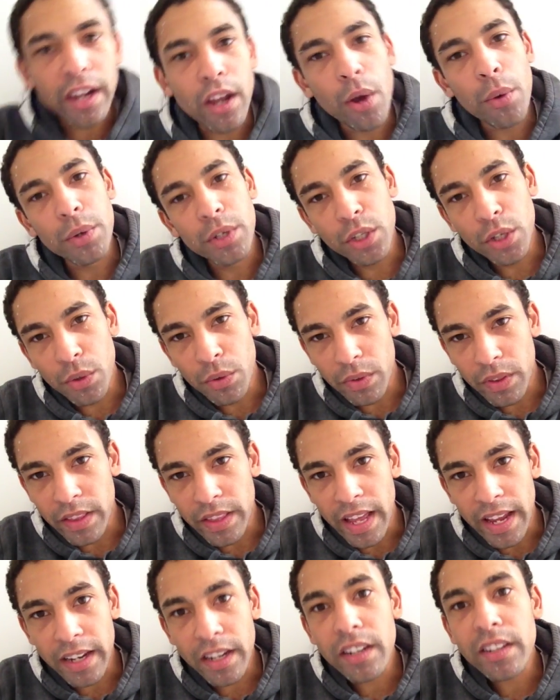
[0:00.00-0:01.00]
go
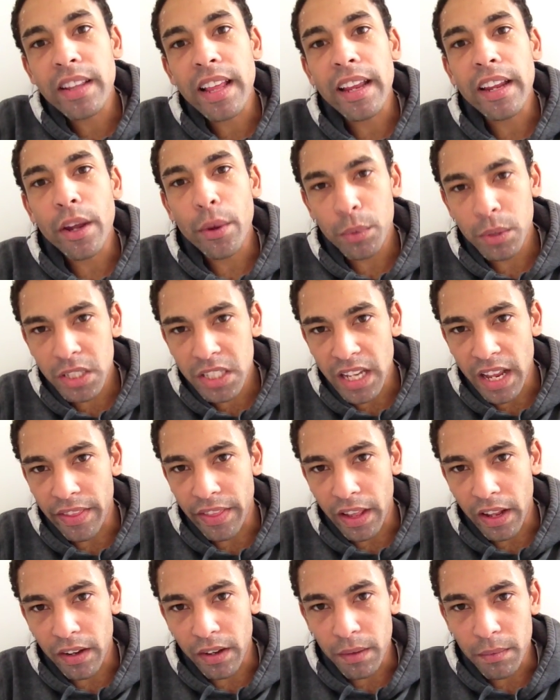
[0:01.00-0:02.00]
and set
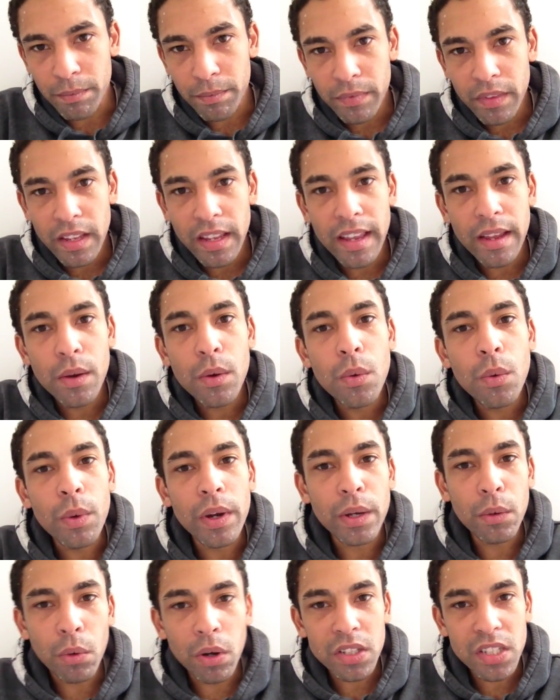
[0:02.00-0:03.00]
that up. When
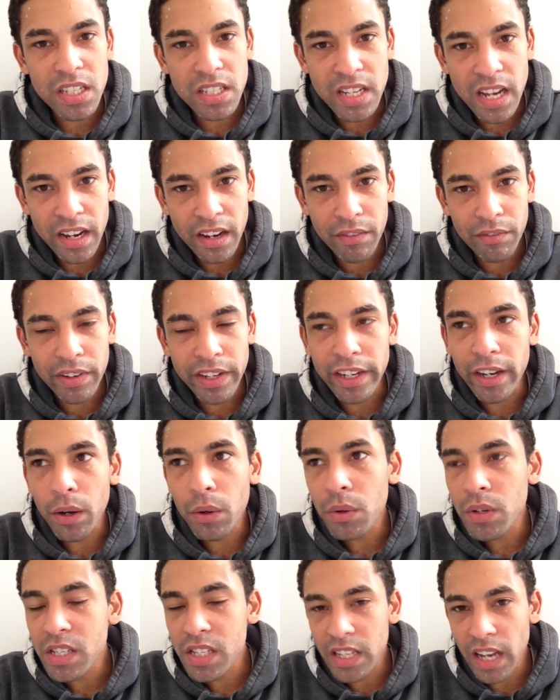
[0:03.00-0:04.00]
you watch the second
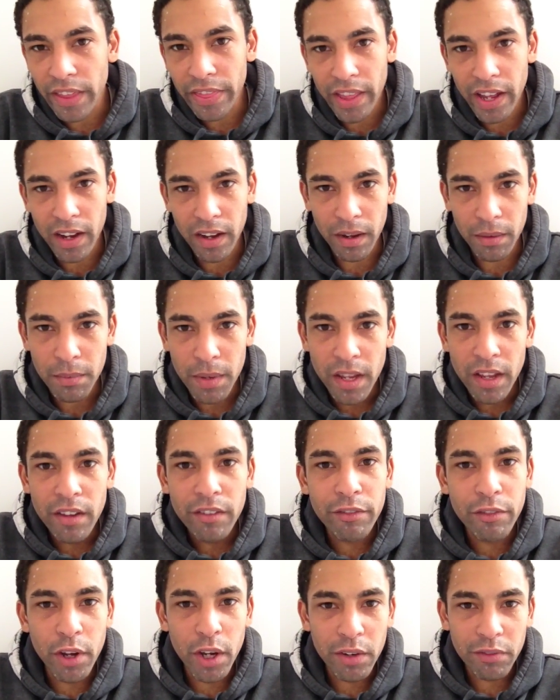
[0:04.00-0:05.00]
video, set that up.
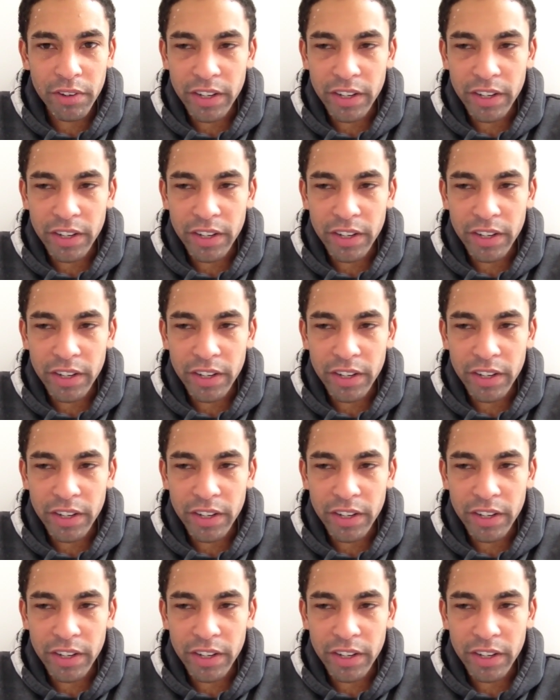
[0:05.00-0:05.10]
Third